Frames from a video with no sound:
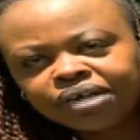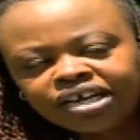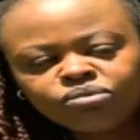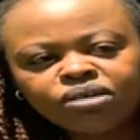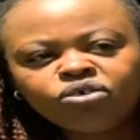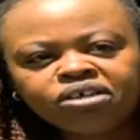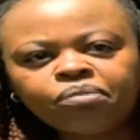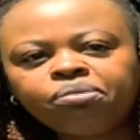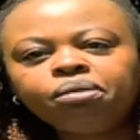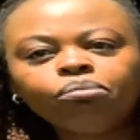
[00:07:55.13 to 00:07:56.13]
prior to my
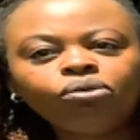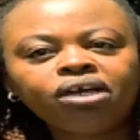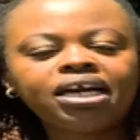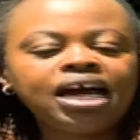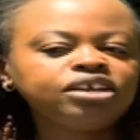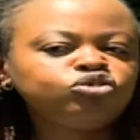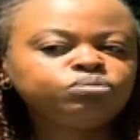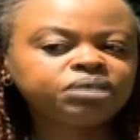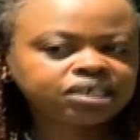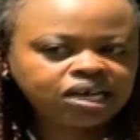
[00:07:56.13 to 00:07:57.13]
daughter being born, I'd had two
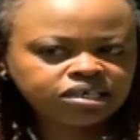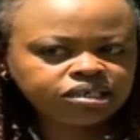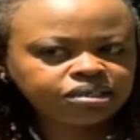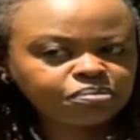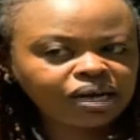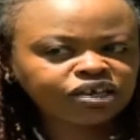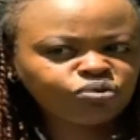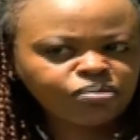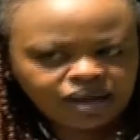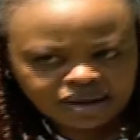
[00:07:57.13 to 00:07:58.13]
miscarriages back
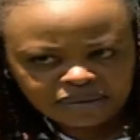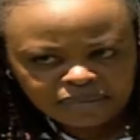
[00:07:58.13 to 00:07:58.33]
to back